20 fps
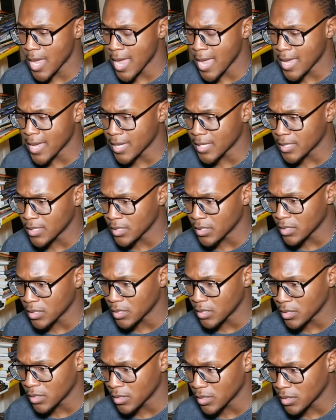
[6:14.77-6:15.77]
and
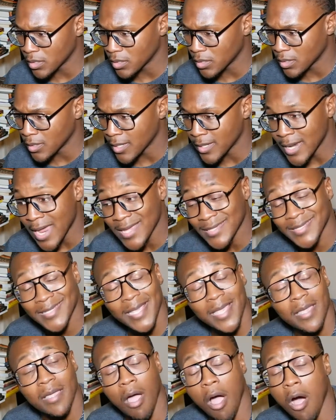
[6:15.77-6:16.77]
not
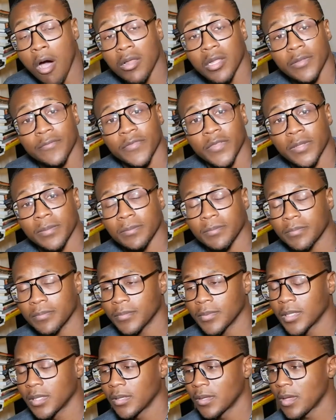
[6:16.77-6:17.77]
saying all of them,
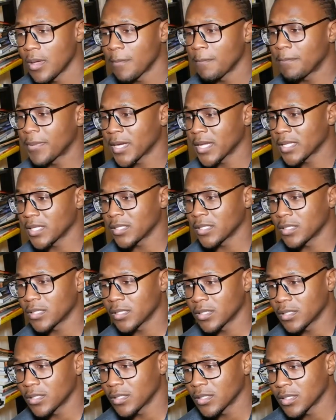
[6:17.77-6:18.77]

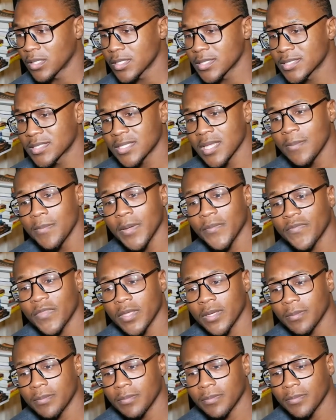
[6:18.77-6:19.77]
but some of
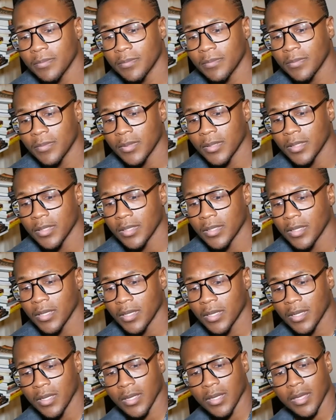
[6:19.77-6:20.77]
them
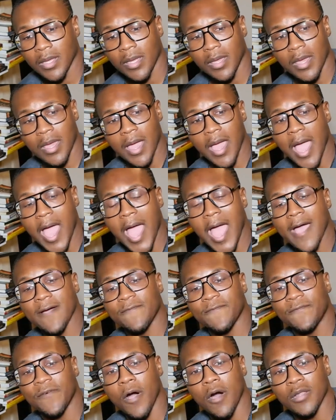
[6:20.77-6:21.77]

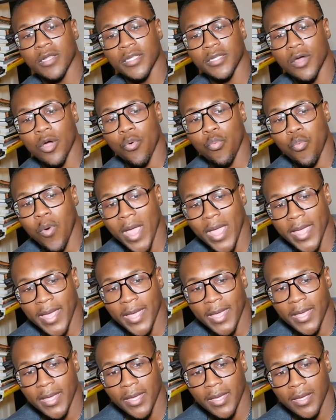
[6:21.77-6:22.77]
have fallen
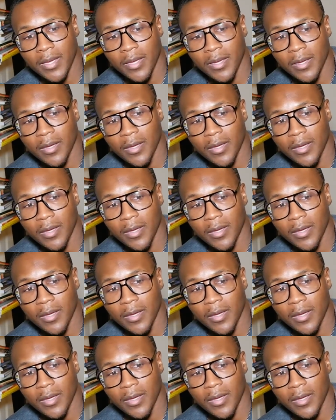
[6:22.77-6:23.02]
away